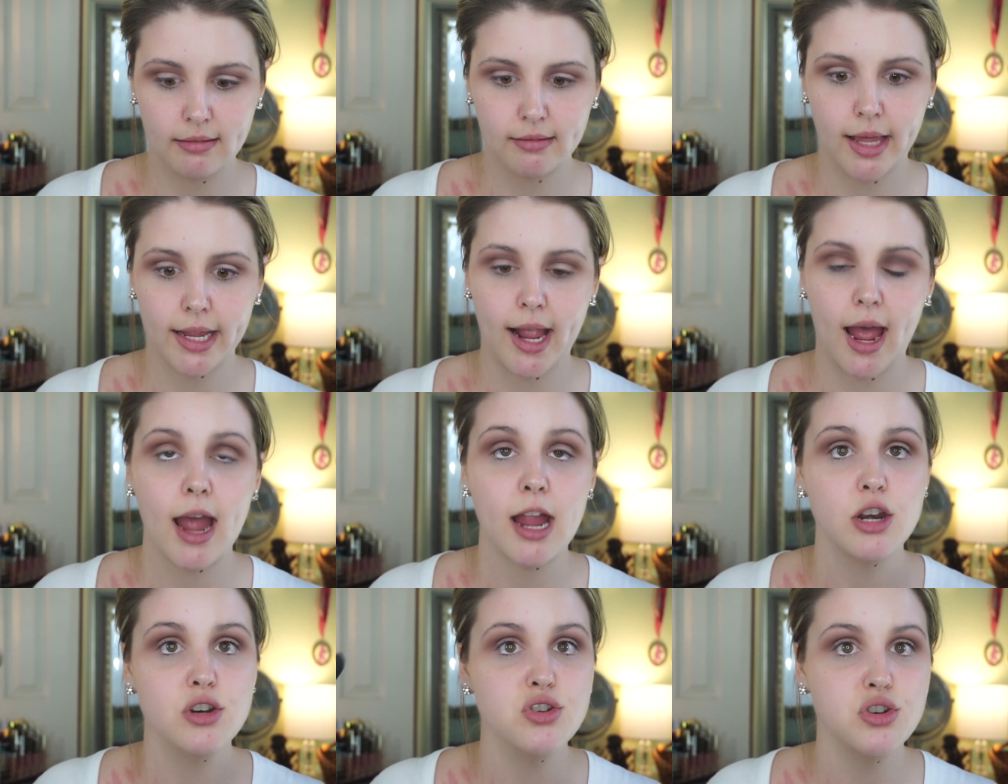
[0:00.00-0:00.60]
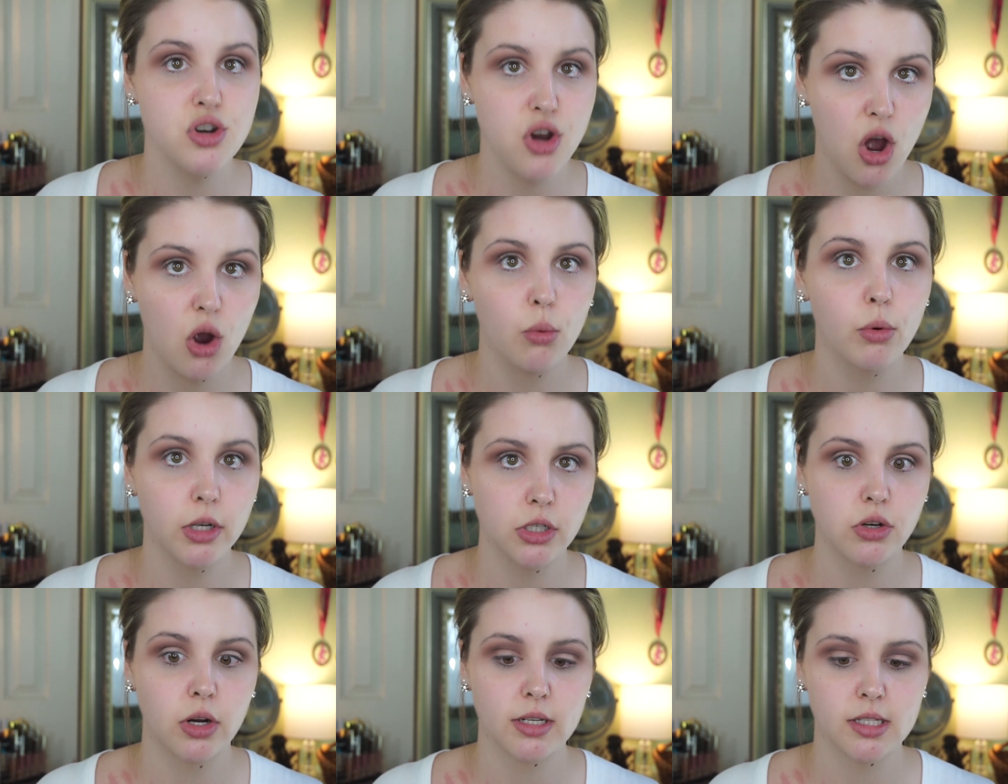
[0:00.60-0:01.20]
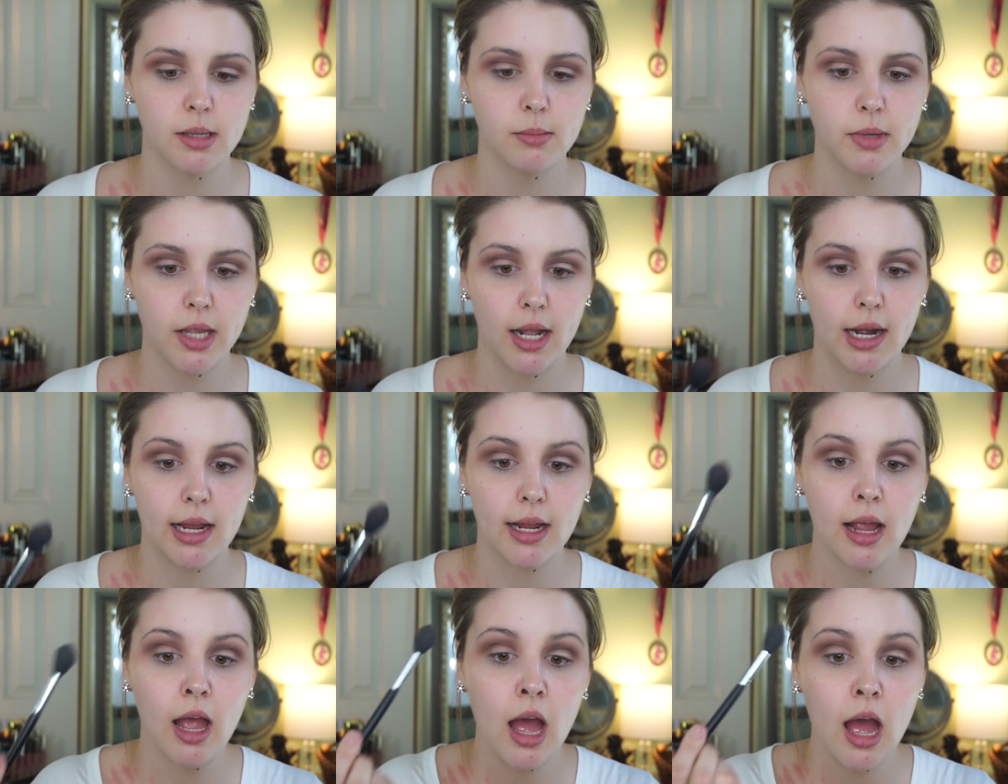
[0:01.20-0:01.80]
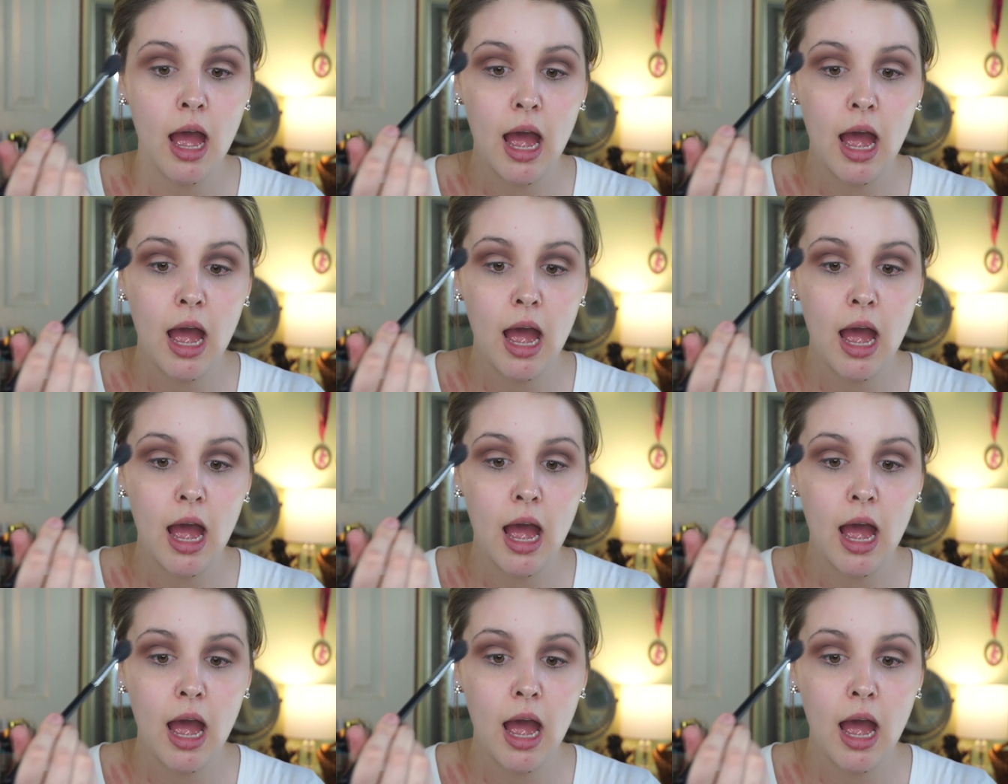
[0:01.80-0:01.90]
Like I know what dress I'm getting.